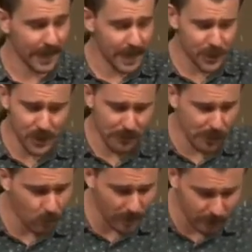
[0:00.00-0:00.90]
Each and
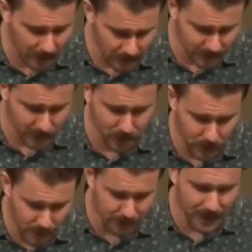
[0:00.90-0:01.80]
every one of us
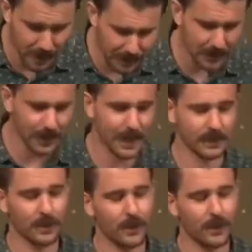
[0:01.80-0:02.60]
deserve nothing less